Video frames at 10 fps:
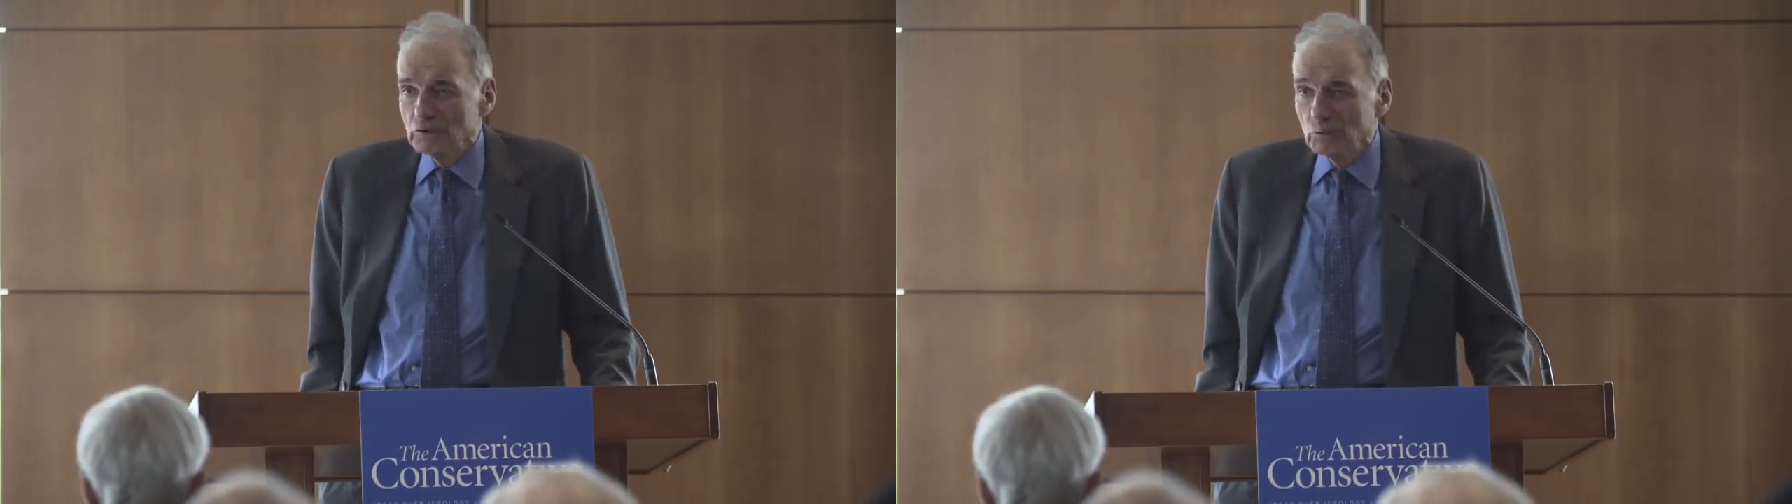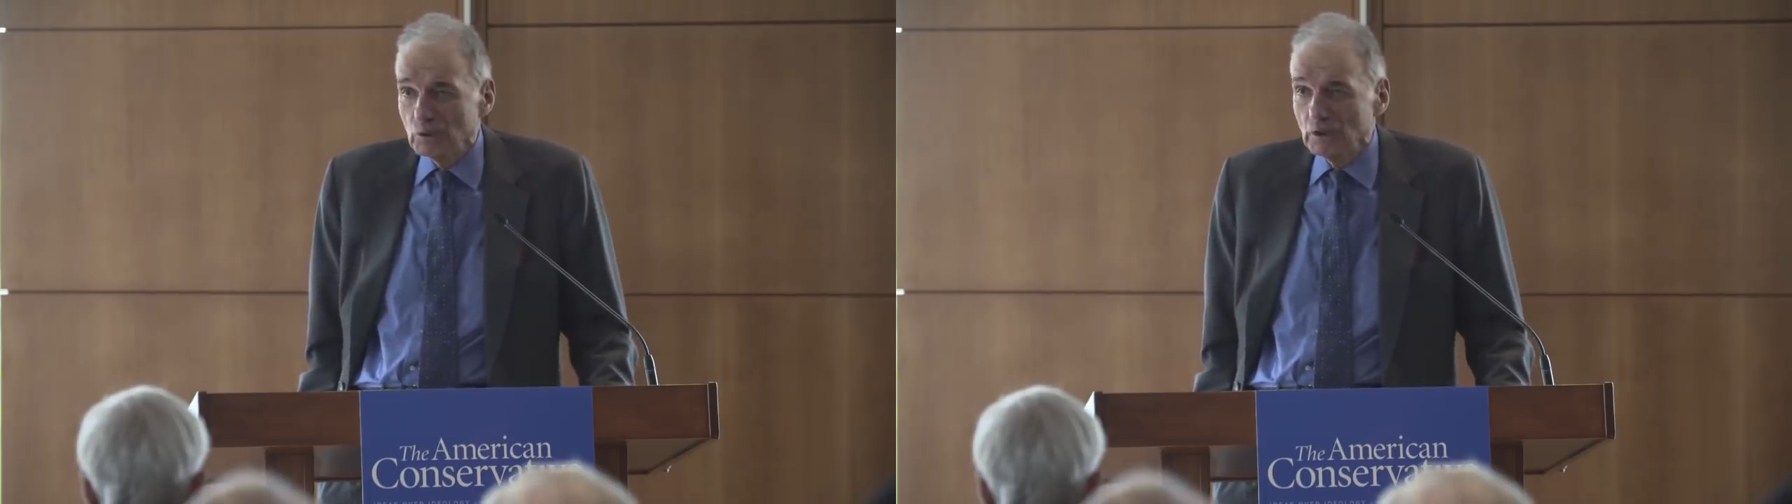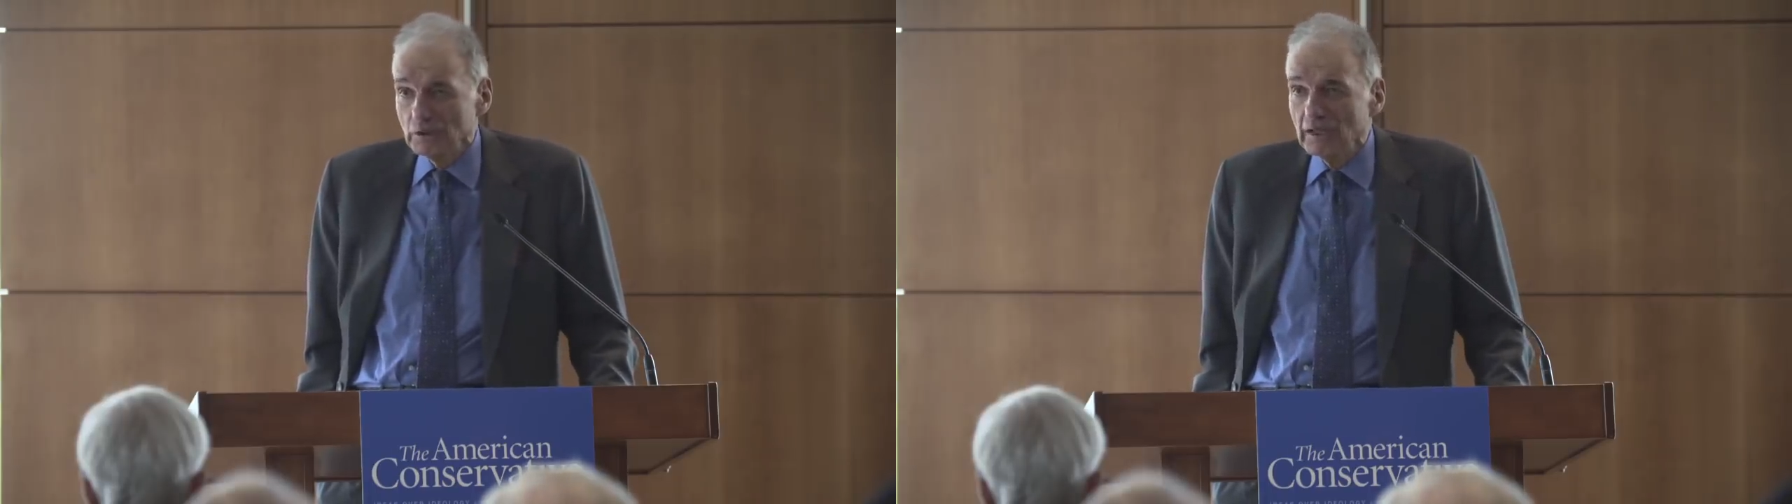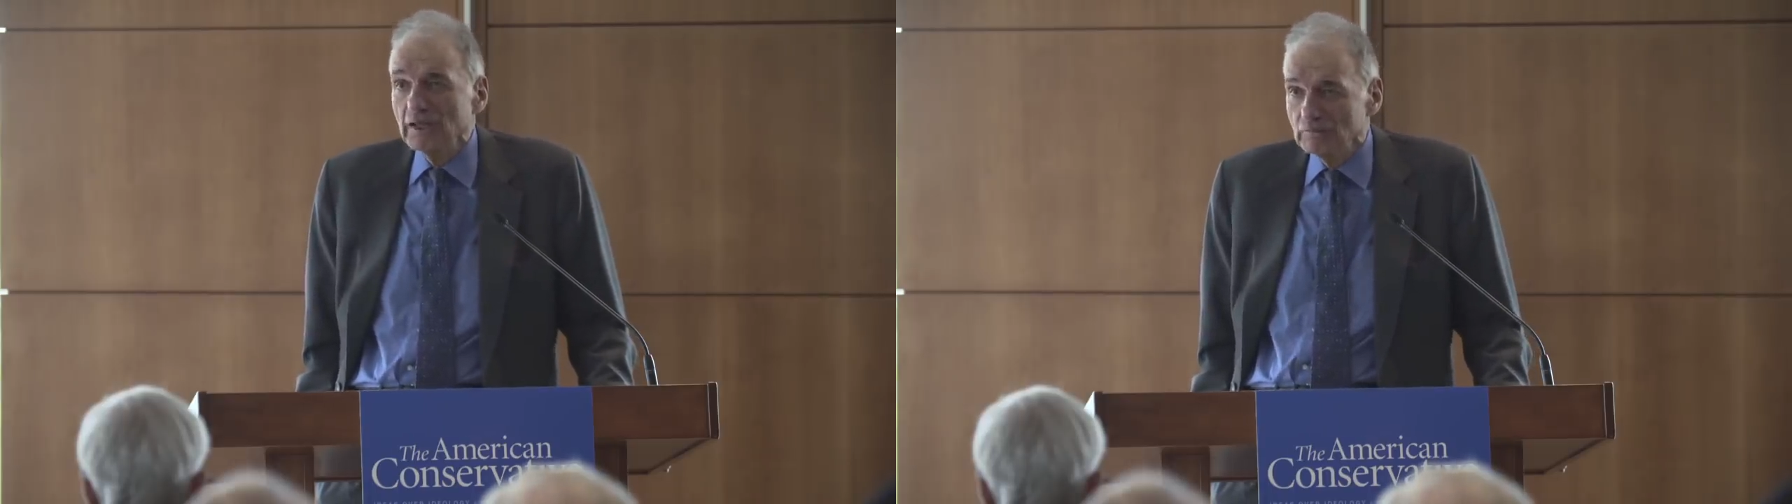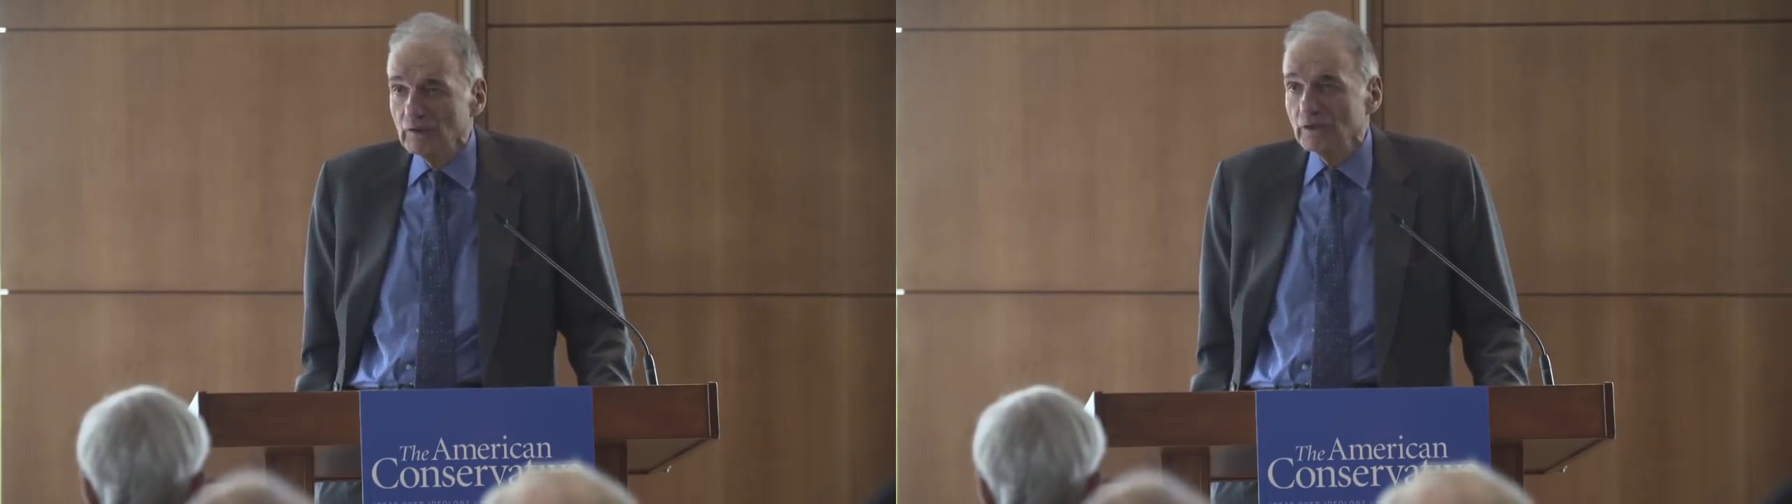the world
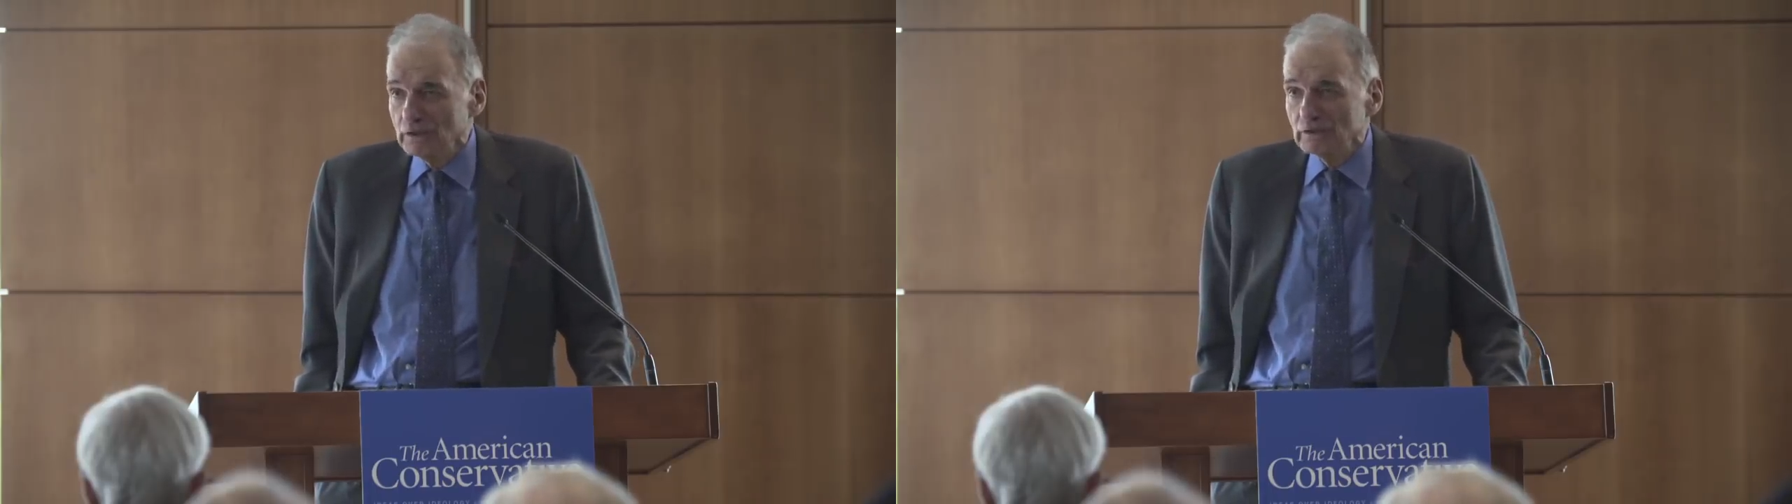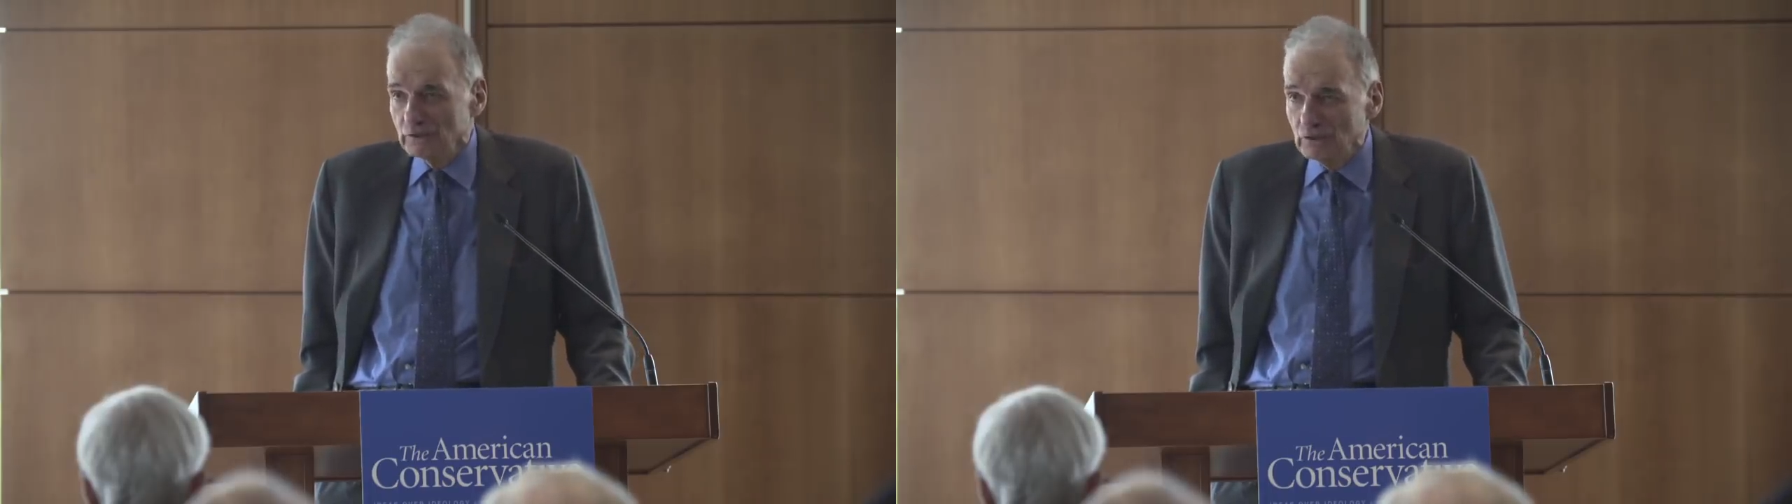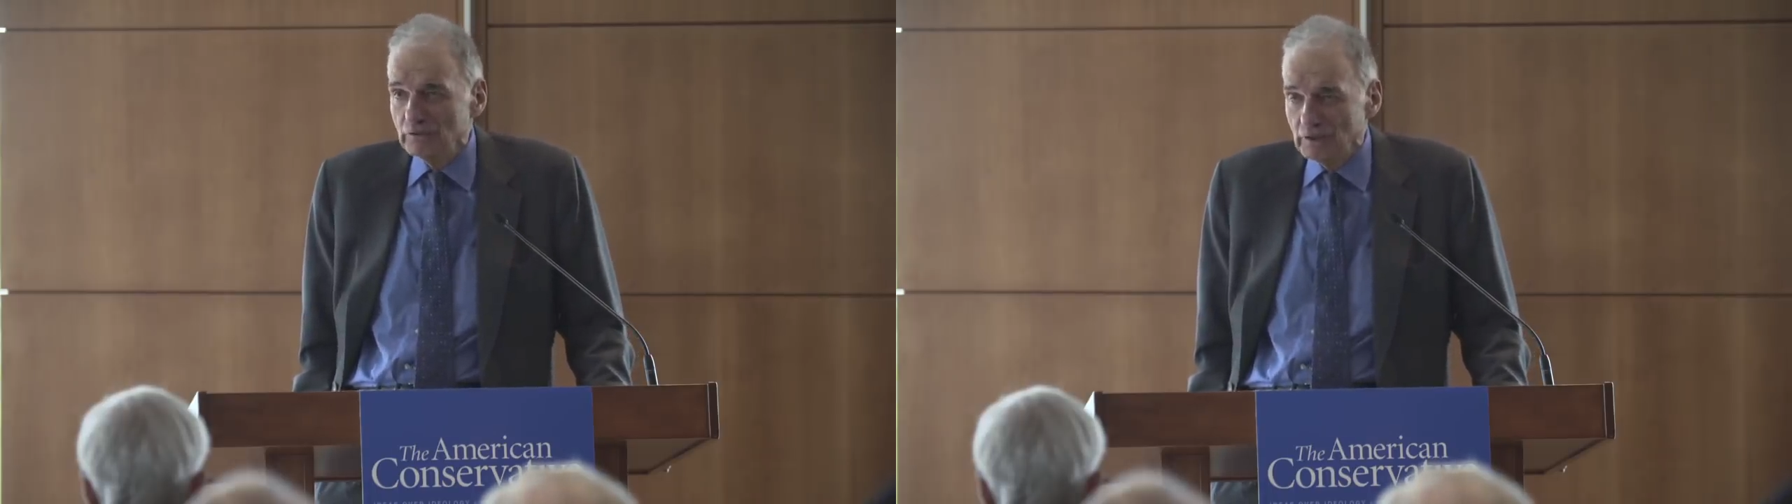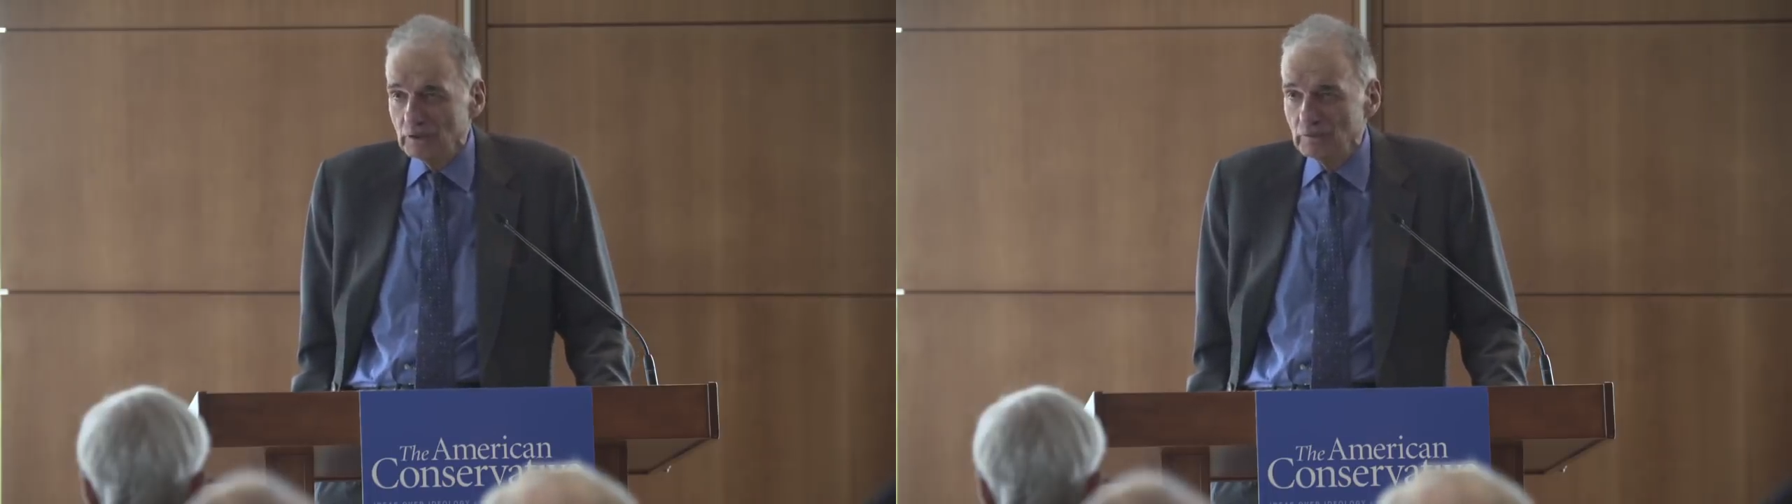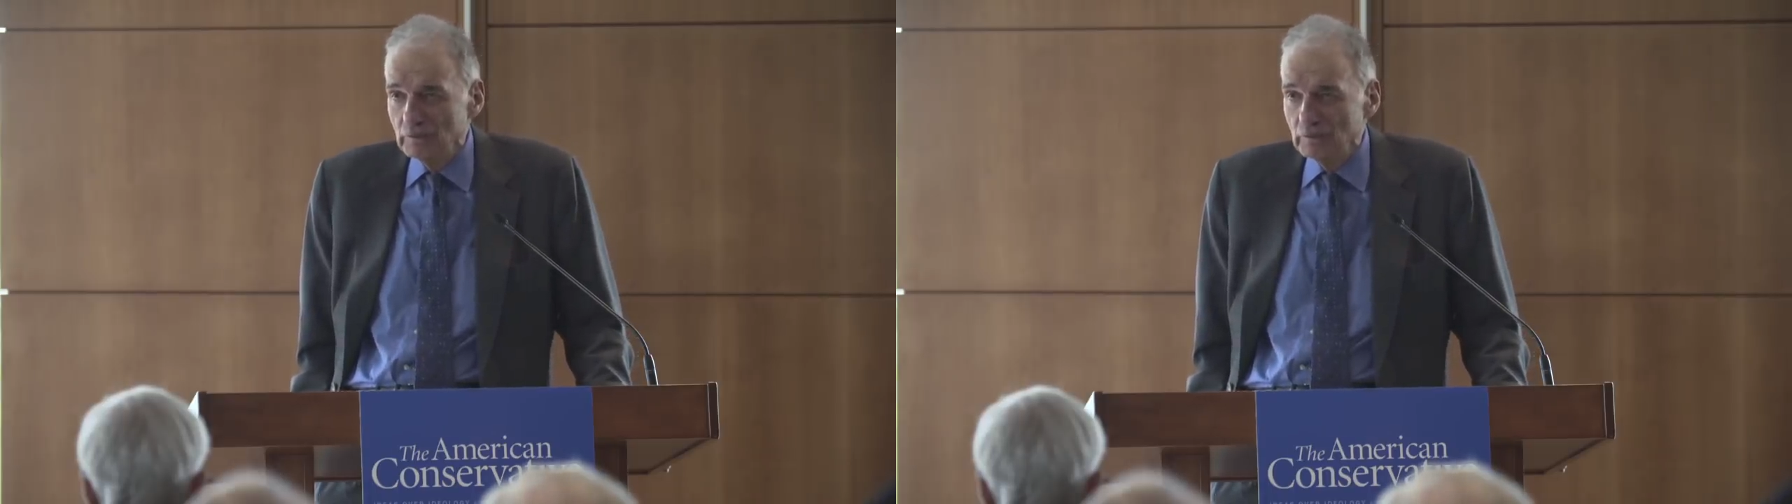and very conservative.